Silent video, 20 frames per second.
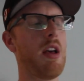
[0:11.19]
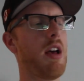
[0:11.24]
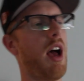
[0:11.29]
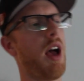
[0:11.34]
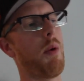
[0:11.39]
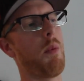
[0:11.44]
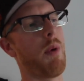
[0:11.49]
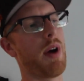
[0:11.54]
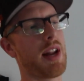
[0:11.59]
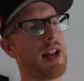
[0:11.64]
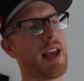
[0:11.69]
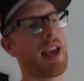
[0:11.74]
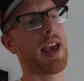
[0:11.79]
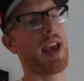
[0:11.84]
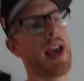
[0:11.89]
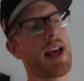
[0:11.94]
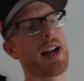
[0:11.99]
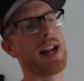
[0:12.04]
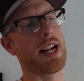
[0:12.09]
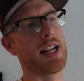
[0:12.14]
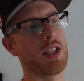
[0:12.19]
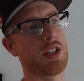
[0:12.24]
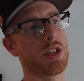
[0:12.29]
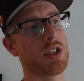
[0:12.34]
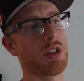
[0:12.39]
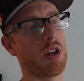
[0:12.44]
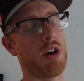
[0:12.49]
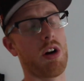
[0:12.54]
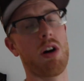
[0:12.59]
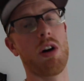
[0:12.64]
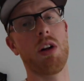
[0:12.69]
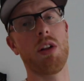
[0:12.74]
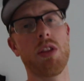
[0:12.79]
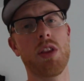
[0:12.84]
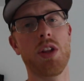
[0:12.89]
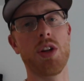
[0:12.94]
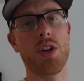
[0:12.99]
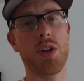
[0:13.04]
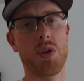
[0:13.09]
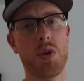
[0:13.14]
I went ahead and installed
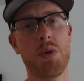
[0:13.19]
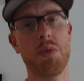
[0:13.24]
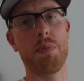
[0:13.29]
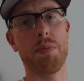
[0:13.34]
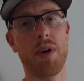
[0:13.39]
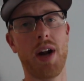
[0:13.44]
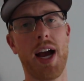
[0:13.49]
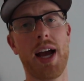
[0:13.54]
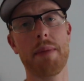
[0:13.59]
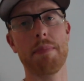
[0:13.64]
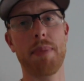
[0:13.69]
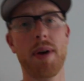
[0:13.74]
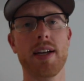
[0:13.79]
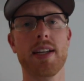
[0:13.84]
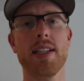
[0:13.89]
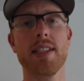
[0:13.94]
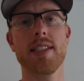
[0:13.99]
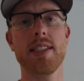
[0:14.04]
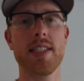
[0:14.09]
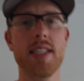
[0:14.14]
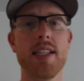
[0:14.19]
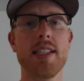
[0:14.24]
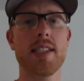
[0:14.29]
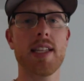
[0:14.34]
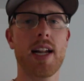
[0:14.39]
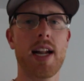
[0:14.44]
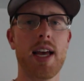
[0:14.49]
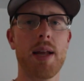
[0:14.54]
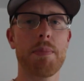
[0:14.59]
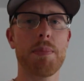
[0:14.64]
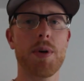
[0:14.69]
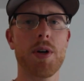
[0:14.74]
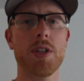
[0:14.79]
the new bride bucket seats that I had